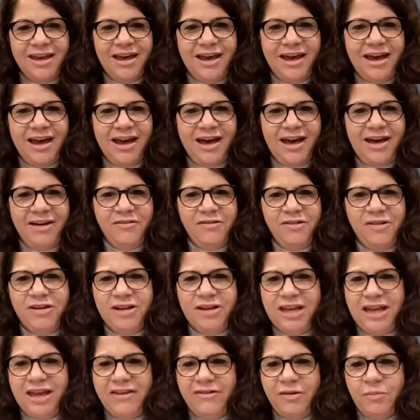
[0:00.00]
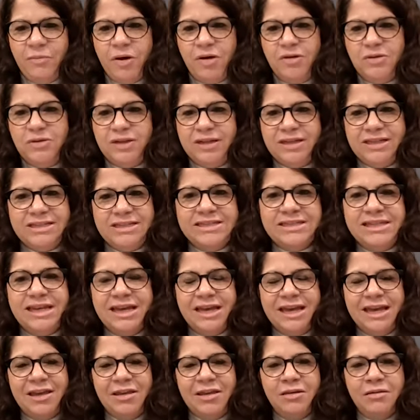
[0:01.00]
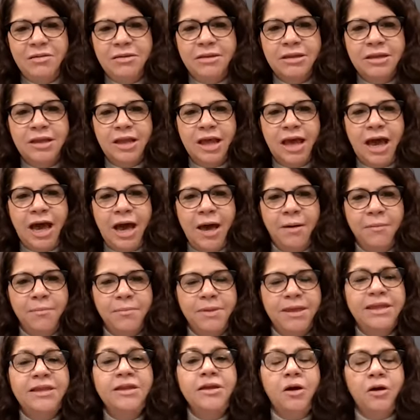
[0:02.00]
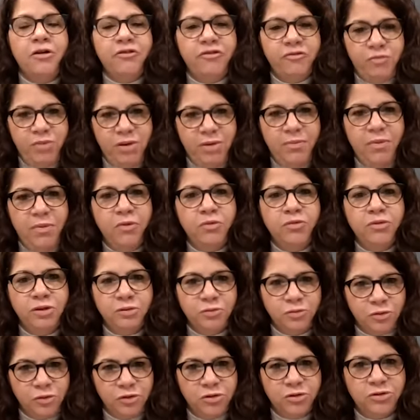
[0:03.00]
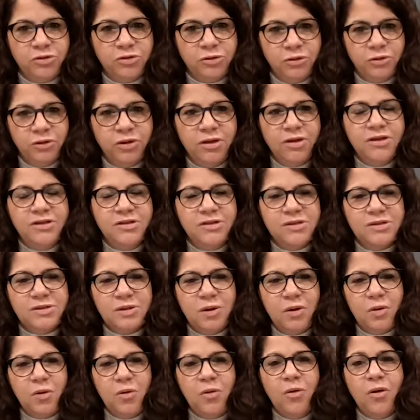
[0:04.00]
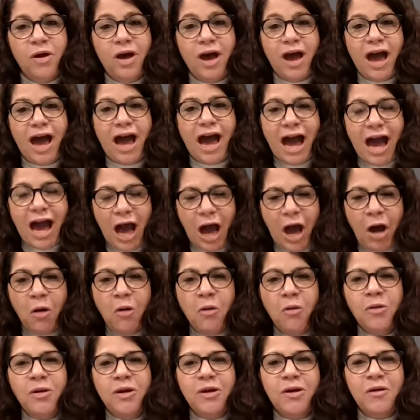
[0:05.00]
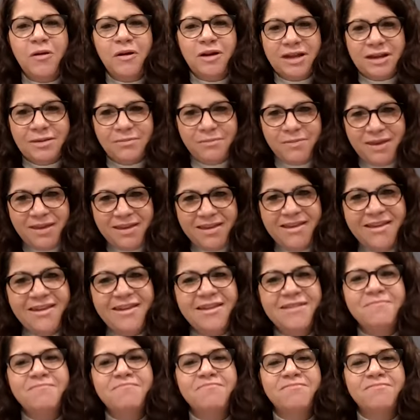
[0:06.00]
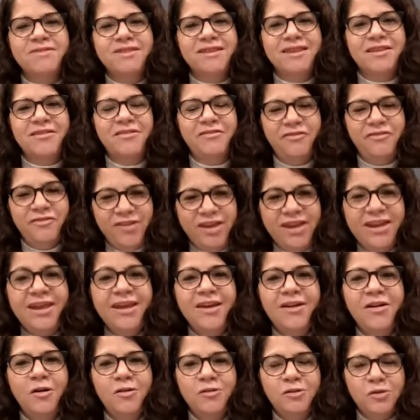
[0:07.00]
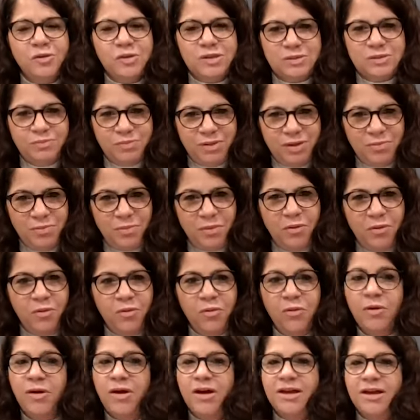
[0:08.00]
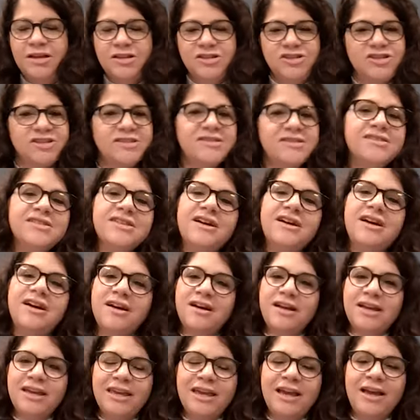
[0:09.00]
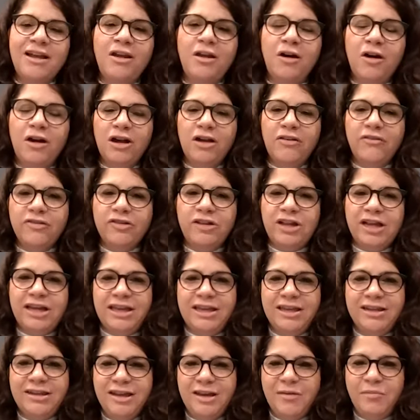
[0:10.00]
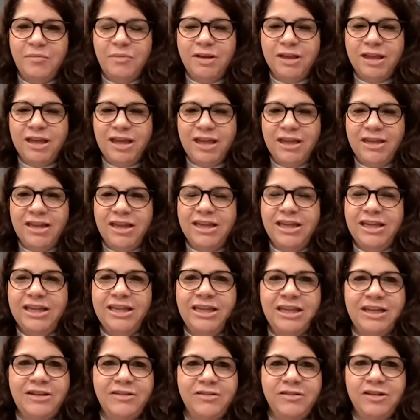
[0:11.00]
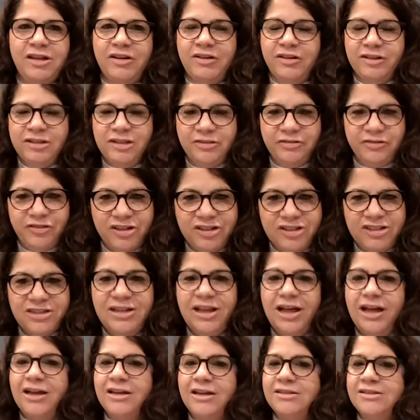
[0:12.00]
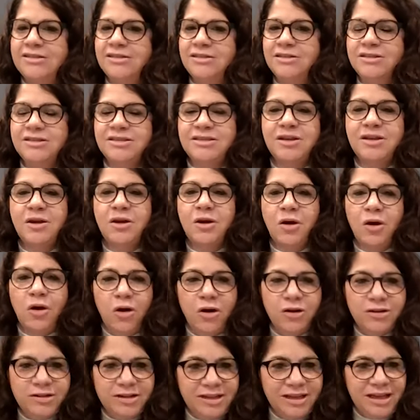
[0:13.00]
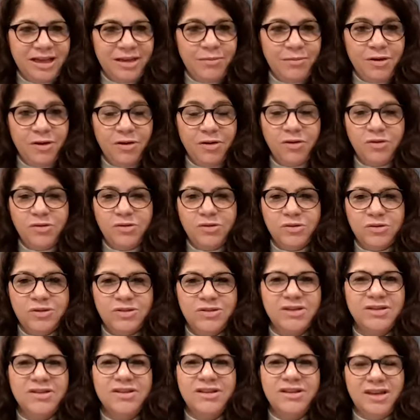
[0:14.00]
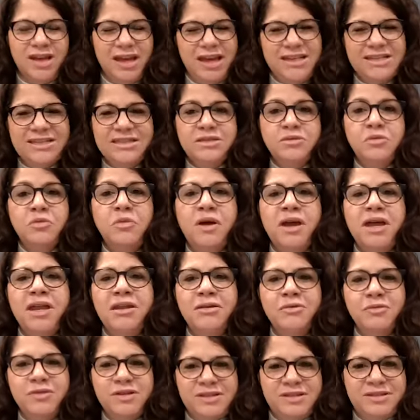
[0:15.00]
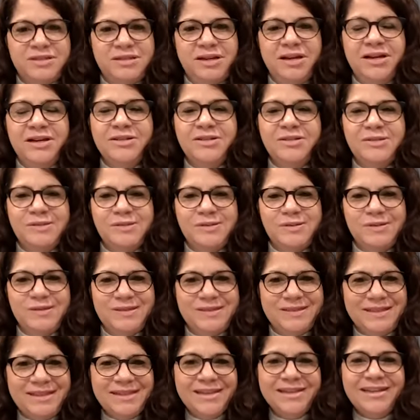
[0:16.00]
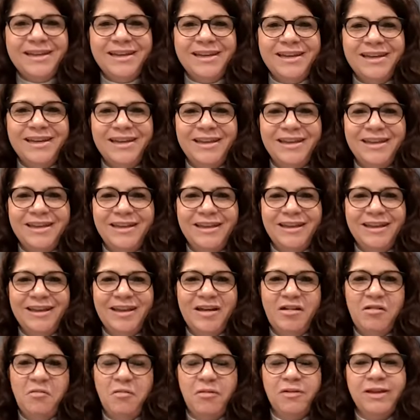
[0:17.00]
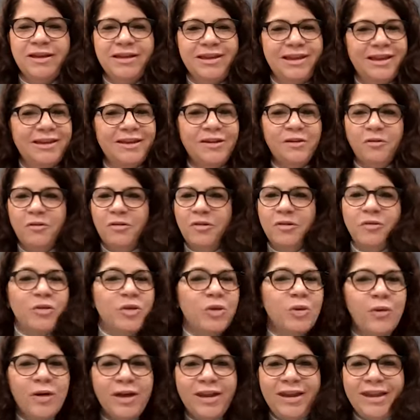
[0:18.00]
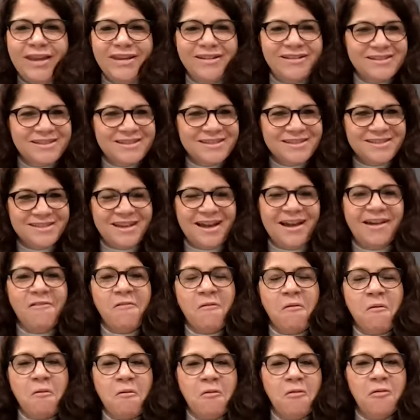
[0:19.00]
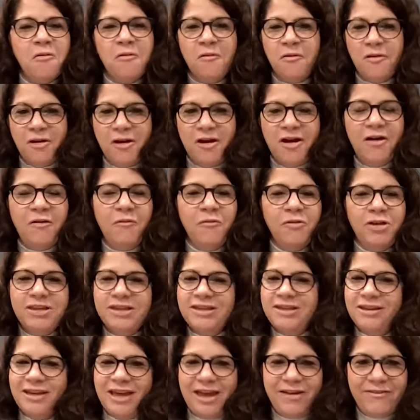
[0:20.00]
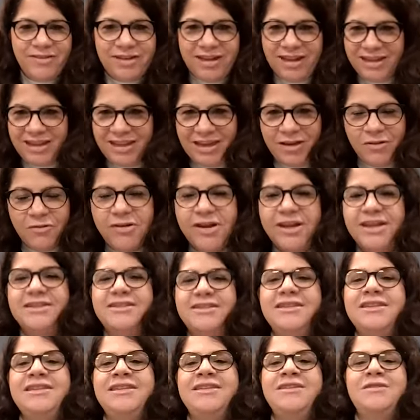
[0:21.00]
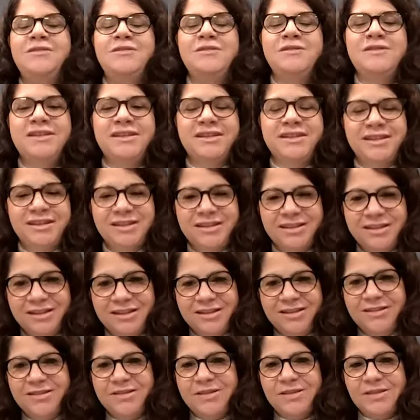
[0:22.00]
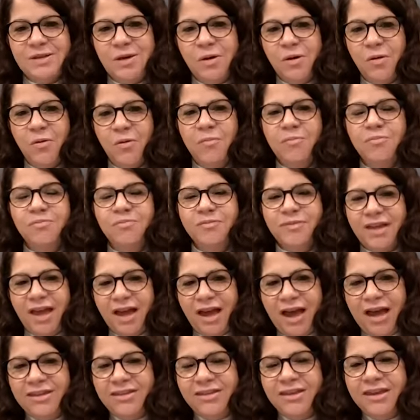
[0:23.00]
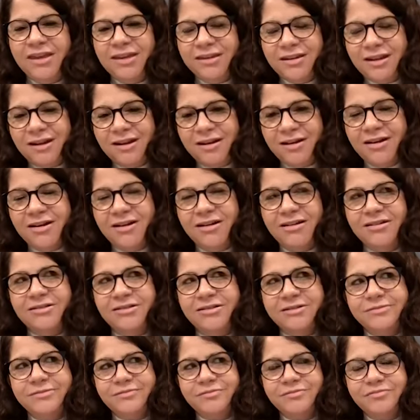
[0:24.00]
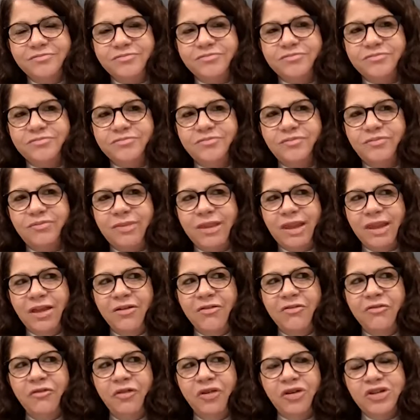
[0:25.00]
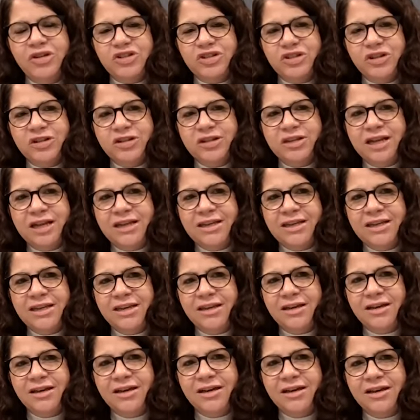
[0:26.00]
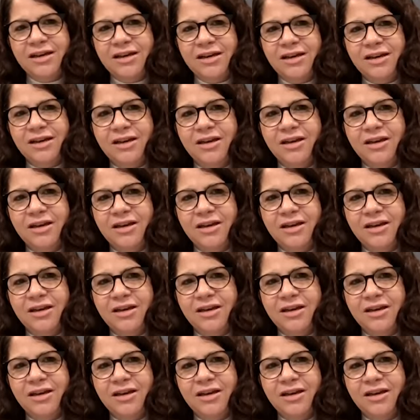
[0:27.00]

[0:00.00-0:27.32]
we're gonna have about like 10 billion of people in the world. So how we are gonna be feeding all those people, just cutting a lot of like the fertilizers or the chemicals, is when we start to see like I don't know, 20 years ago we didn't have like a great yield. And so I think they're for sure uh